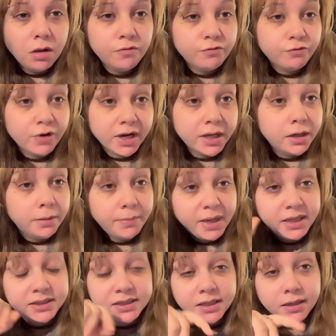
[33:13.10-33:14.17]
Freaking
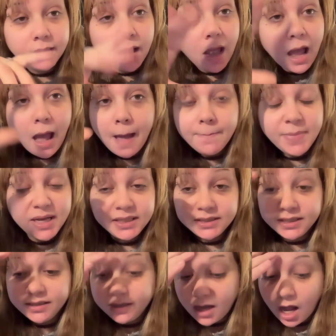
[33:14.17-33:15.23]
amazing.
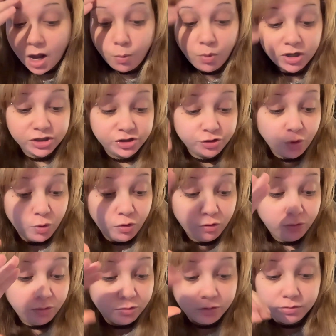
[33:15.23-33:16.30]
Amazing. I watched the
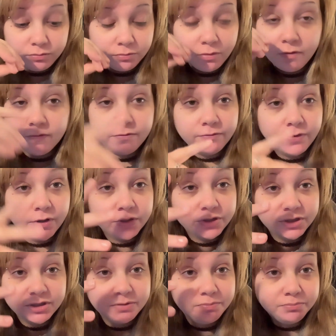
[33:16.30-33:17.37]
whole
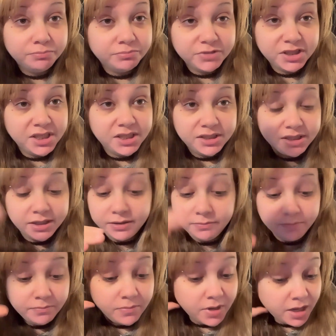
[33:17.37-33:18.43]
first season
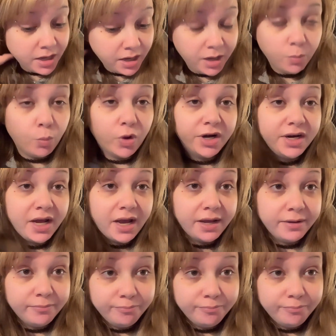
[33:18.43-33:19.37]
in one day.